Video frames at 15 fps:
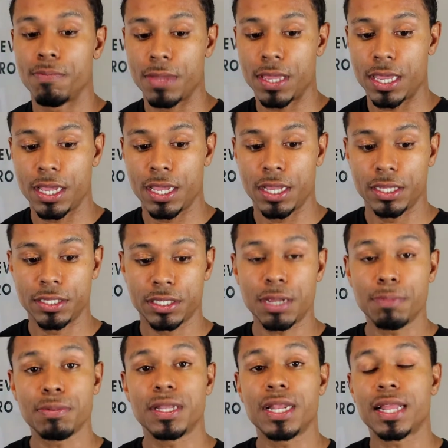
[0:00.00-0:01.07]
is
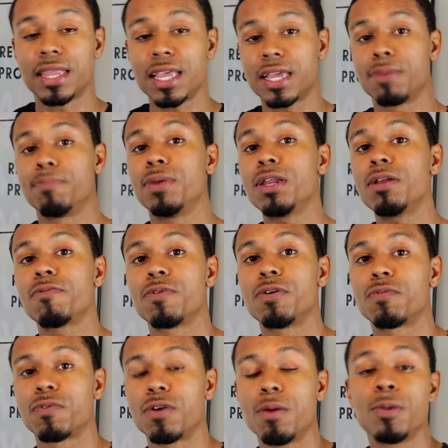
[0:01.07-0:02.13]
something that they can
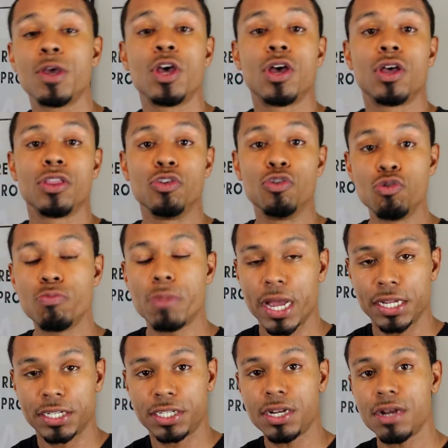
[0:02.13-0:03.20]
benefit from, you
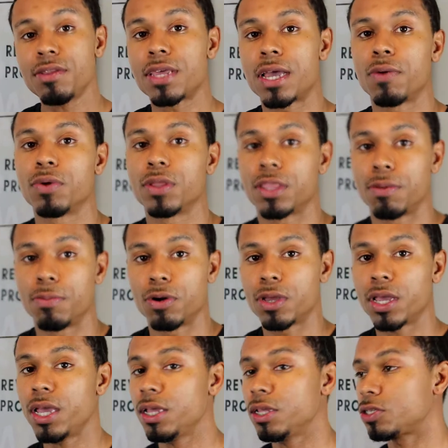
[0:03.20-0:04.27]
might share that with them,
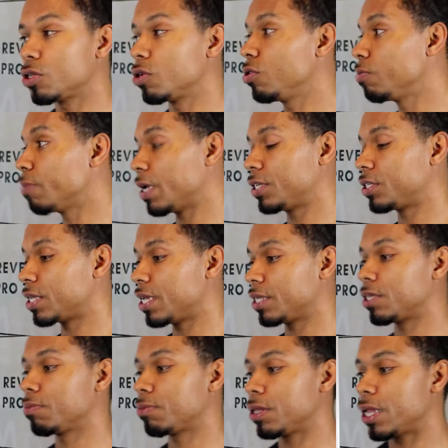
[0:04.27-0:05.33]
okay? So you might say
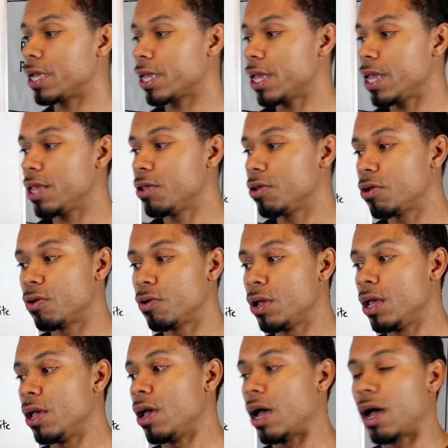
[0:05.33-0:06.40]
something like, hey, you know,
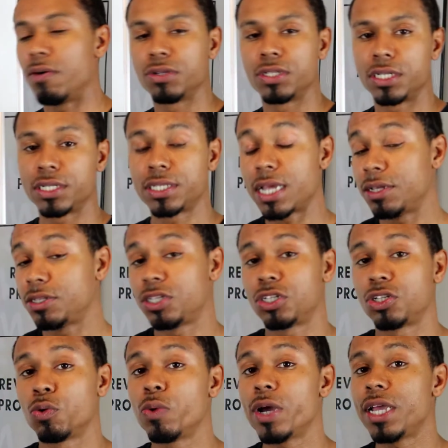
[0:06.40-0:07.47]
I was in the same
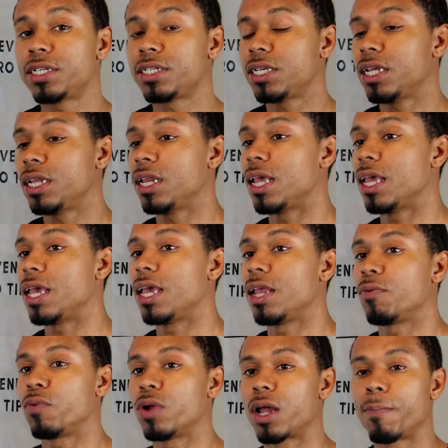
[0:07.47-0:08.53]
situation,
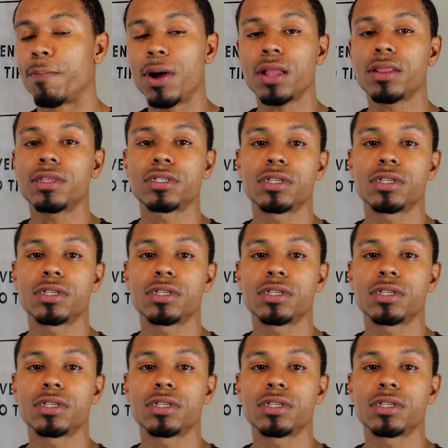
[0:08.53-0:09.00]
and when I bought this